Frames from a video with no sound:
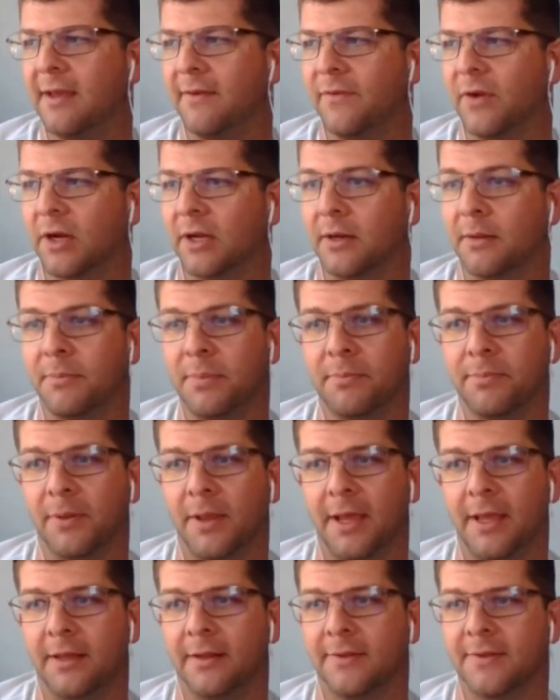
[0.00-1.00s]
If you're going to be
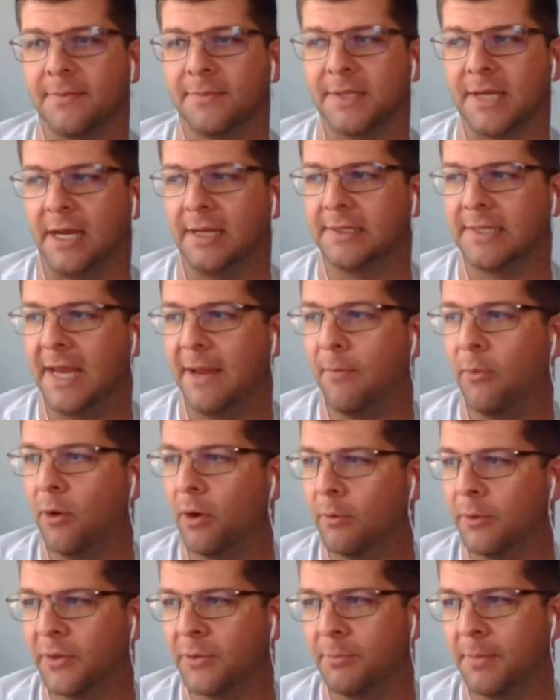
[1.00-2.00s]
playing some Dante
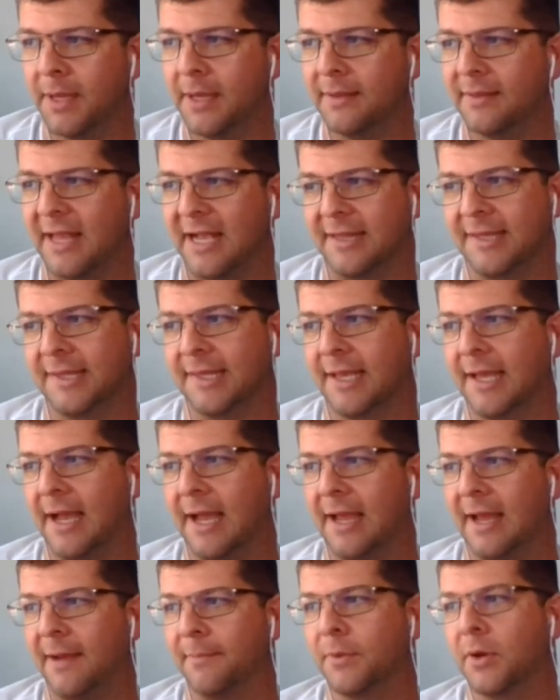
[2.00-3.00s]
Moore with me, that's the
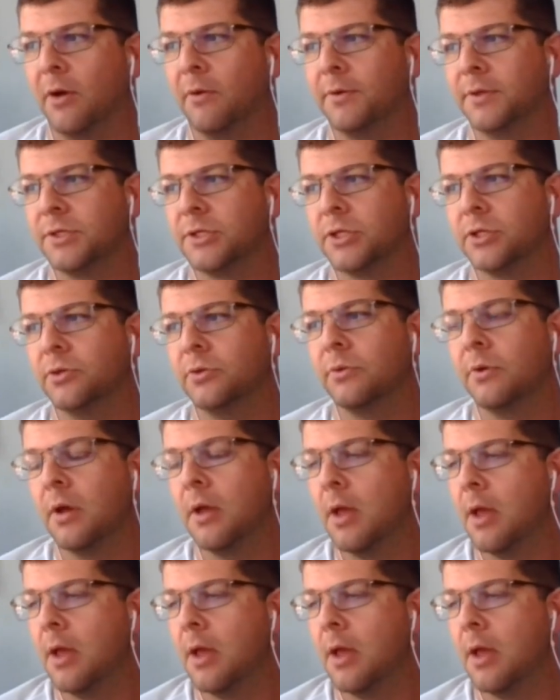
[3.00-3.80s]
guy I'm going to.